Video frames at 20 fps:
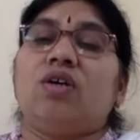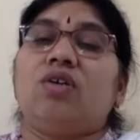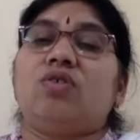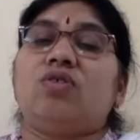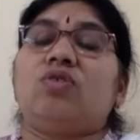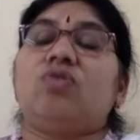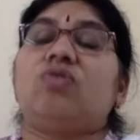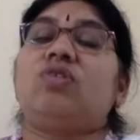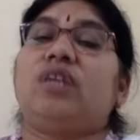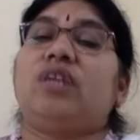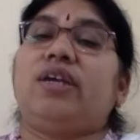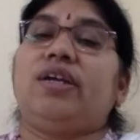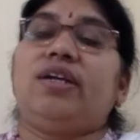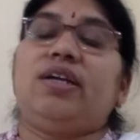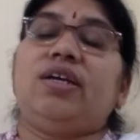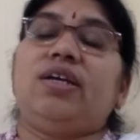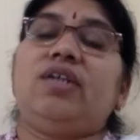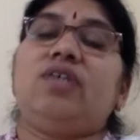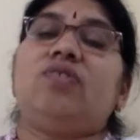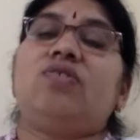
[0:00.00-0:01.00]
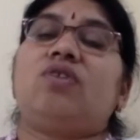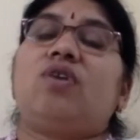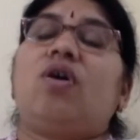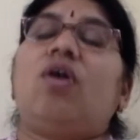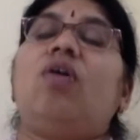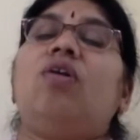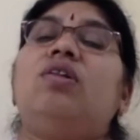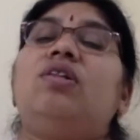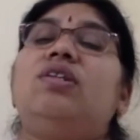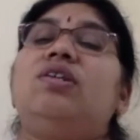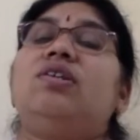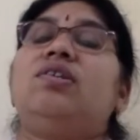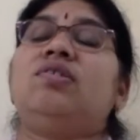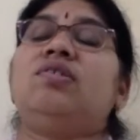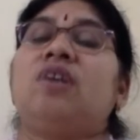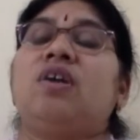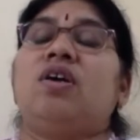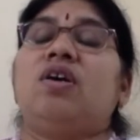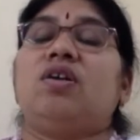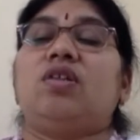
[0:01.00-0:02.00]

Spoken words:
So CDs, all this,